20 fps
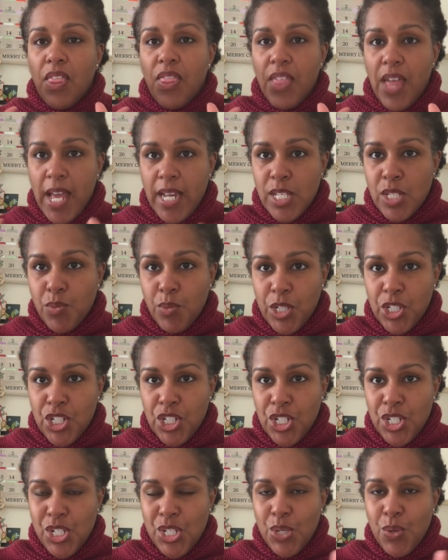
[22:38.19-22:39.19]
That is what
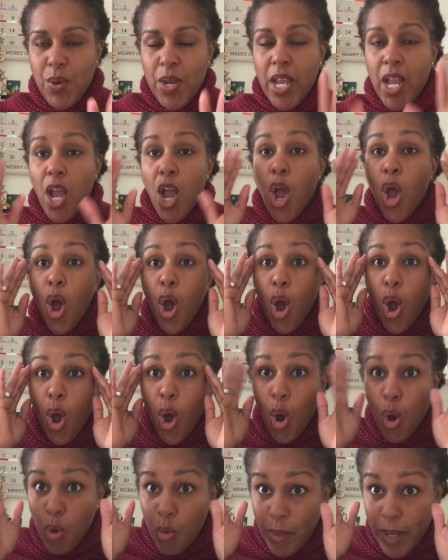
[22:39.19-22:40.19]
she's doing.
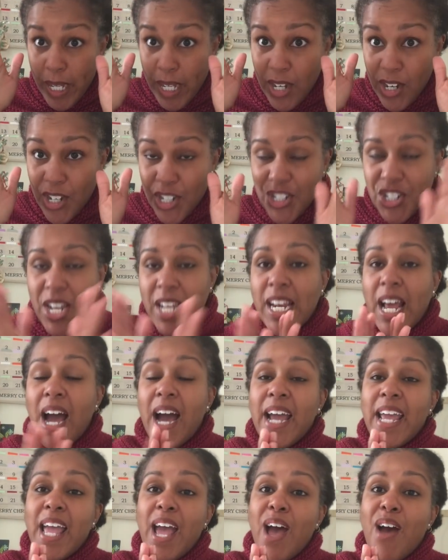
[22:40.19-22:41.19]
Oh my gosh. And
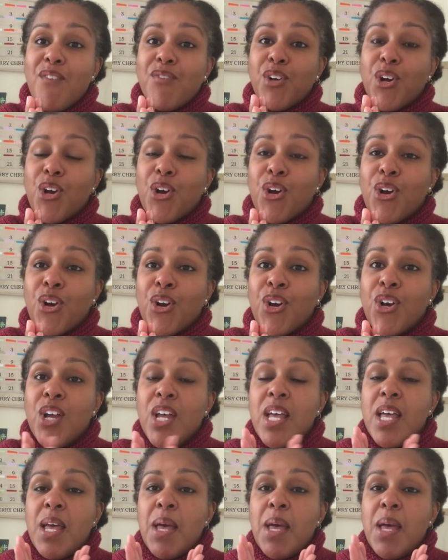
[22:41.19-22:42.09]
I have her